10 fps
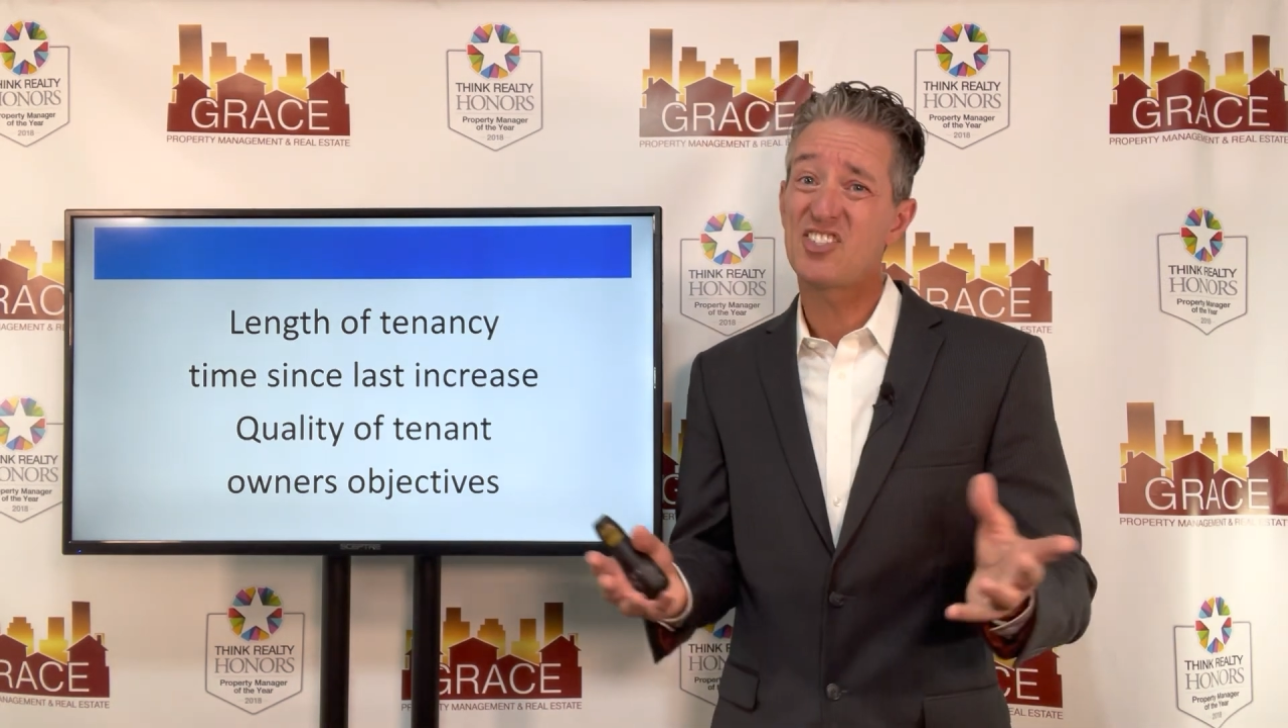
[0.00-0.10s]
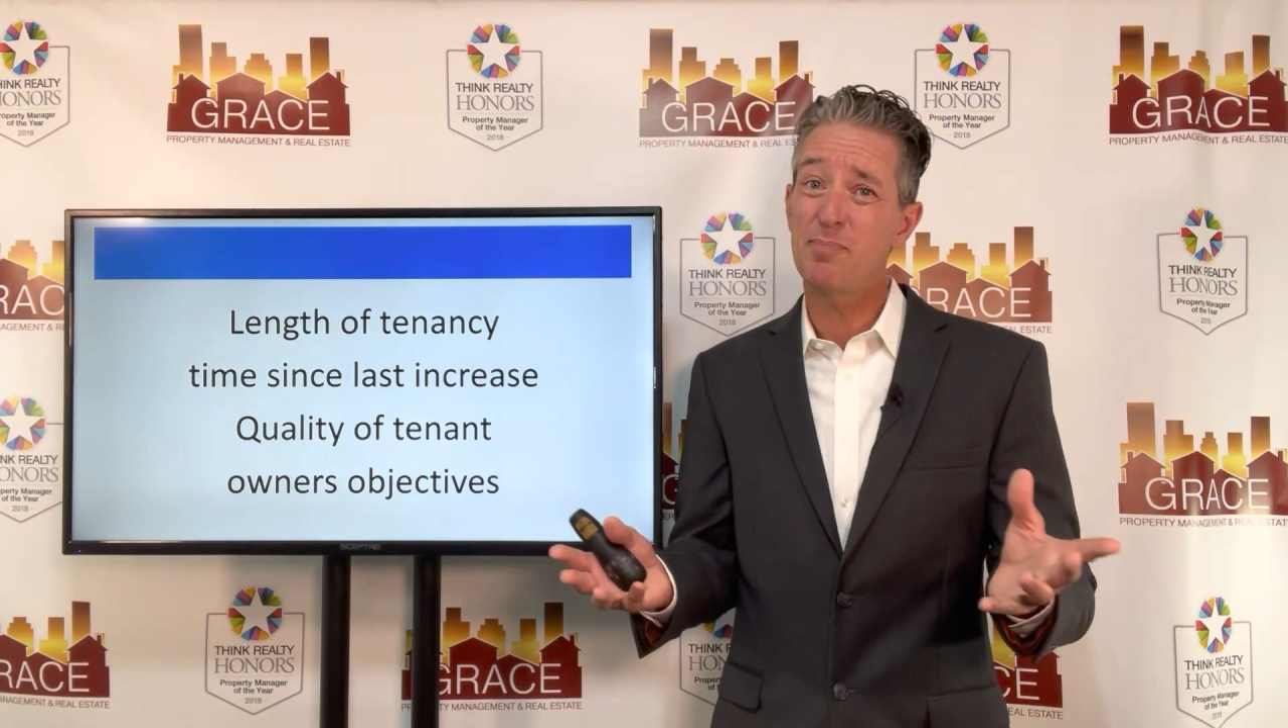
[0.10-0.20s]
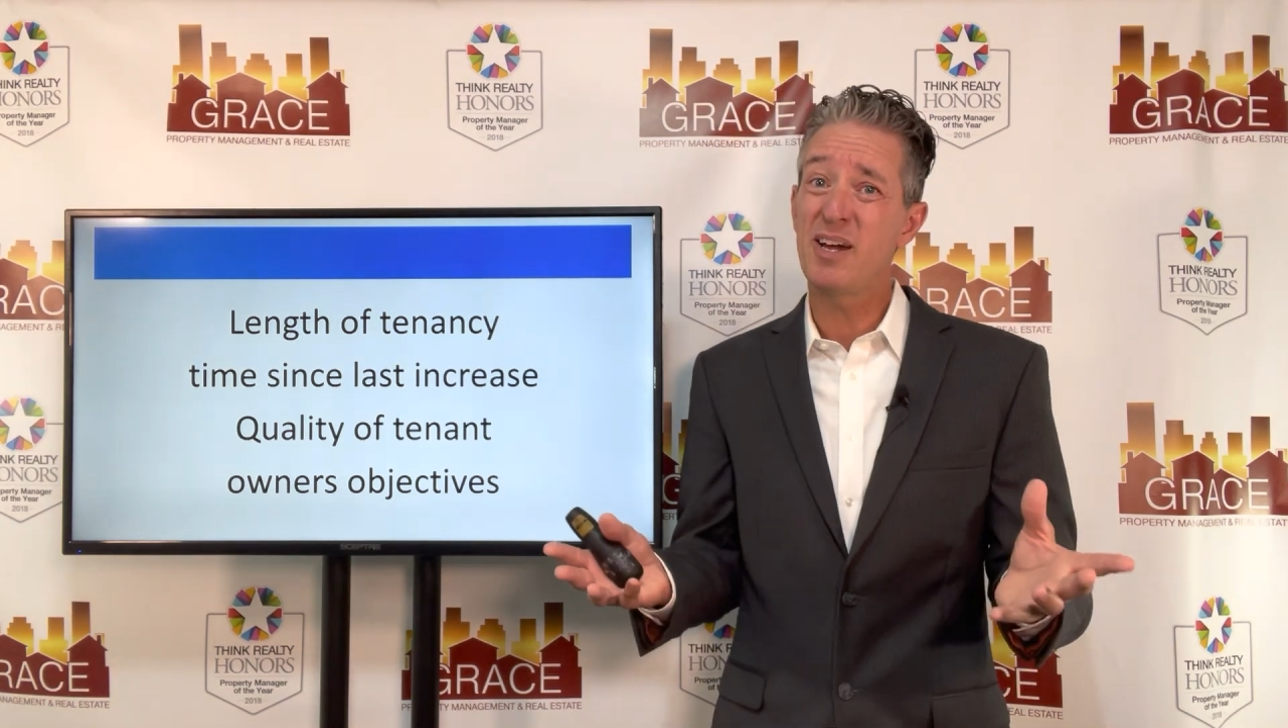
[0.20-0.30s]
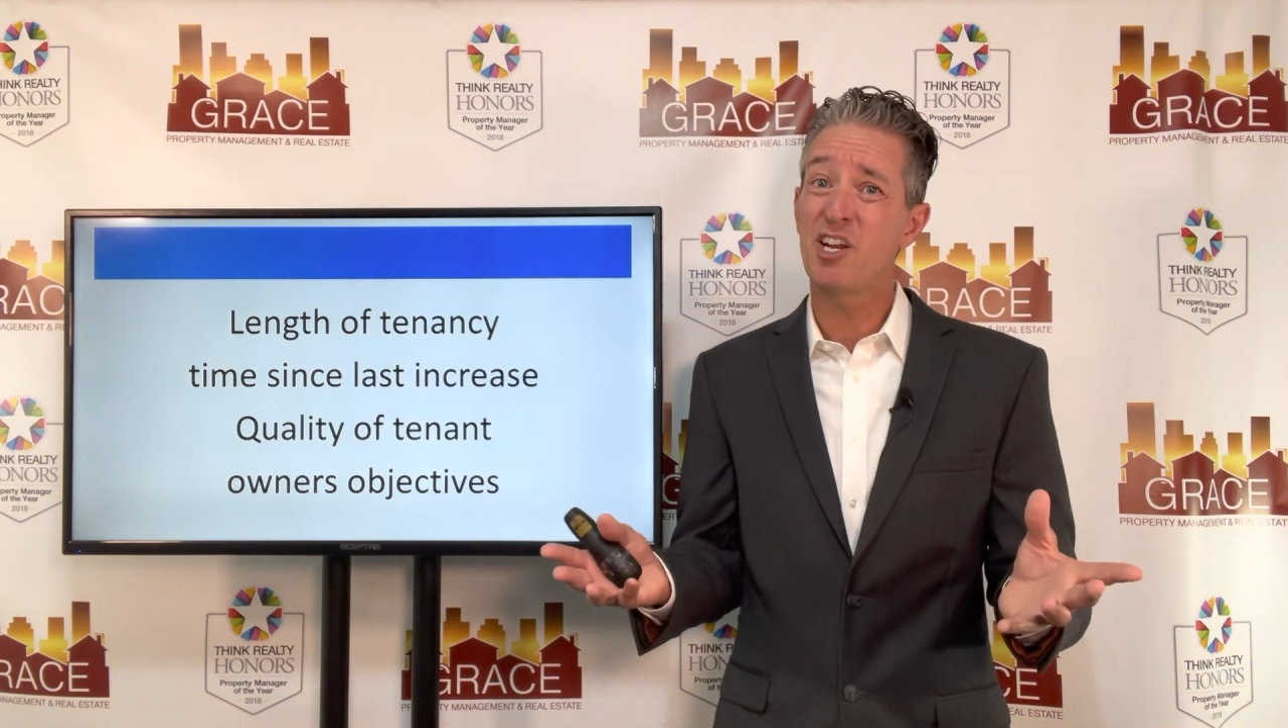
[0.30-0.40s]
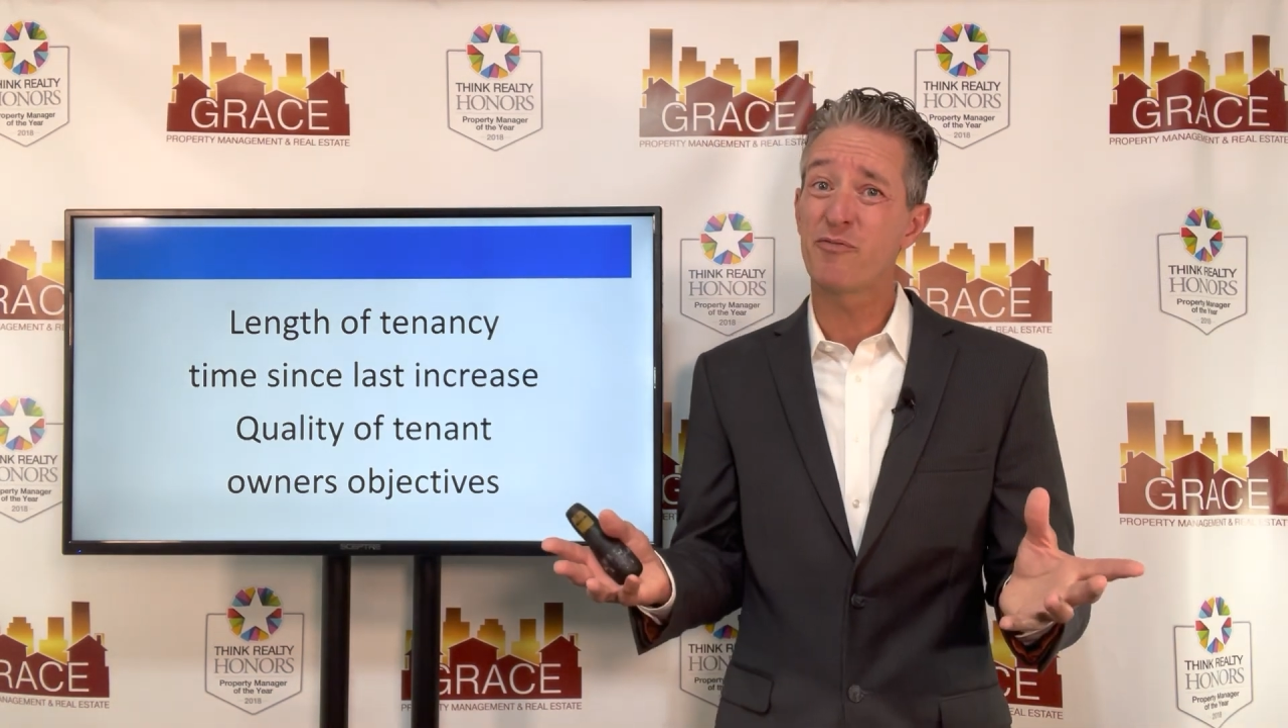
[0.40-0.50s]
they've
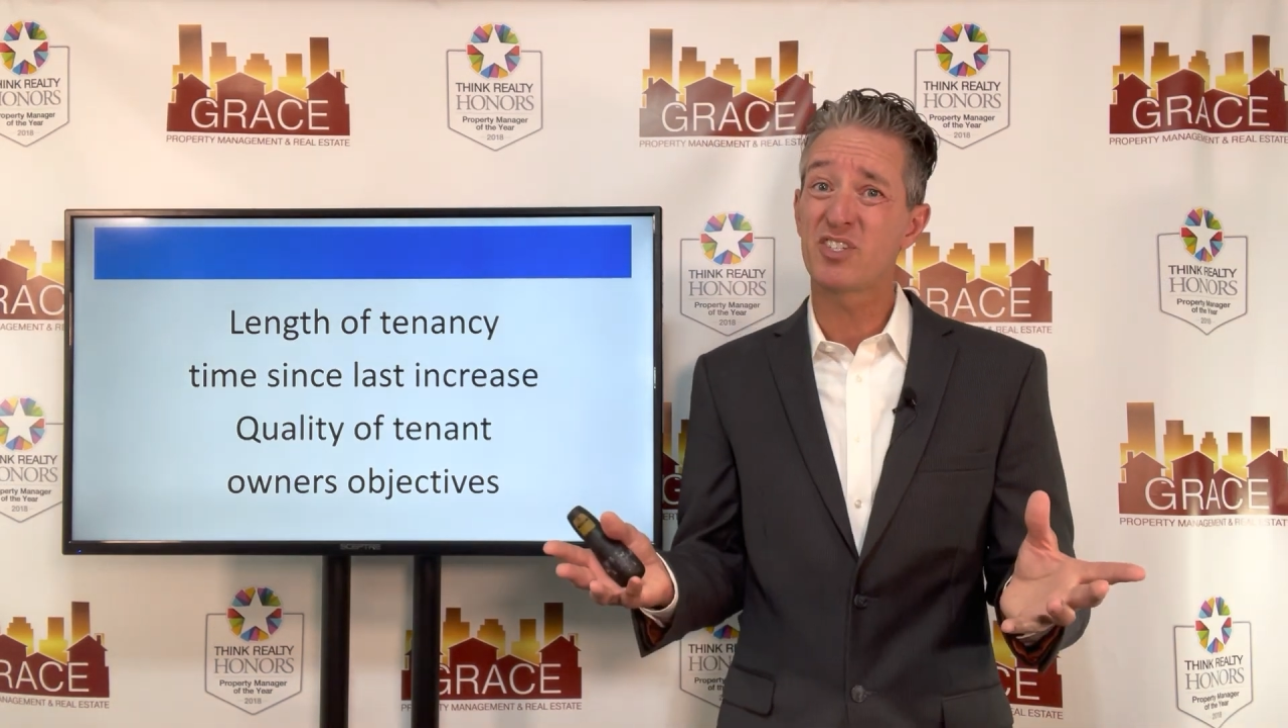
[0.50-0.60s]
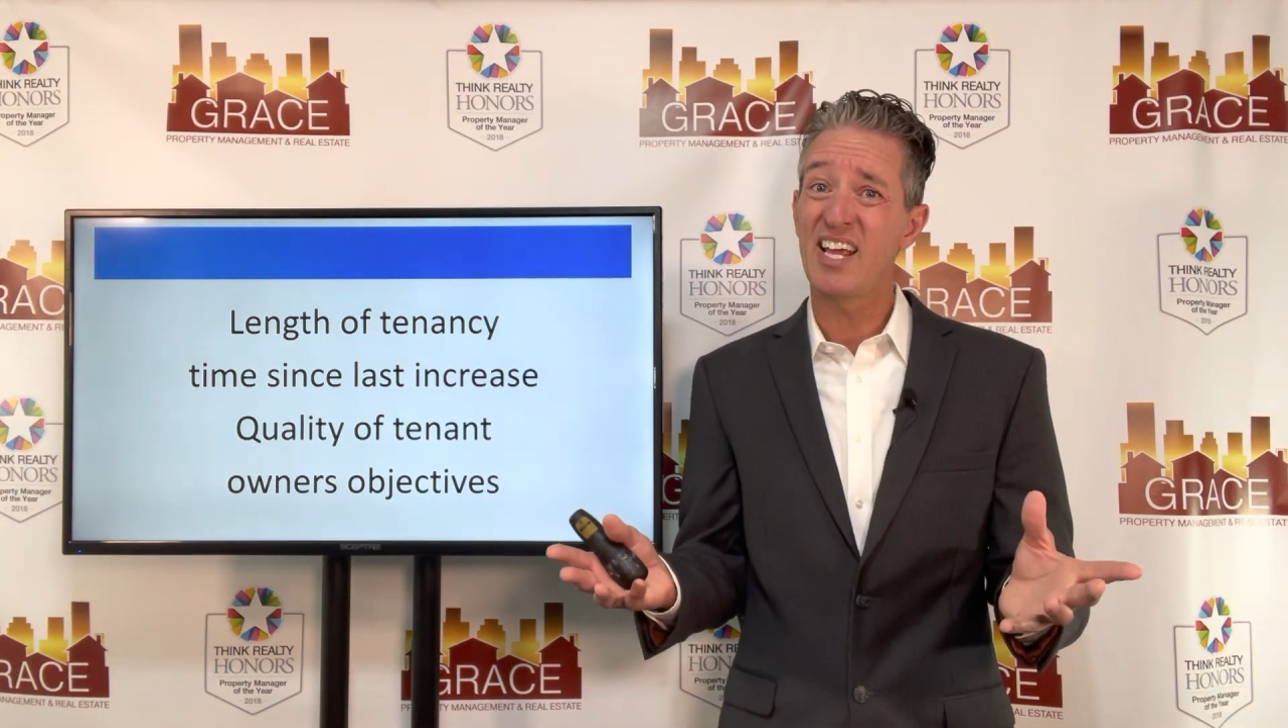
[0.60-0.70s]
been here for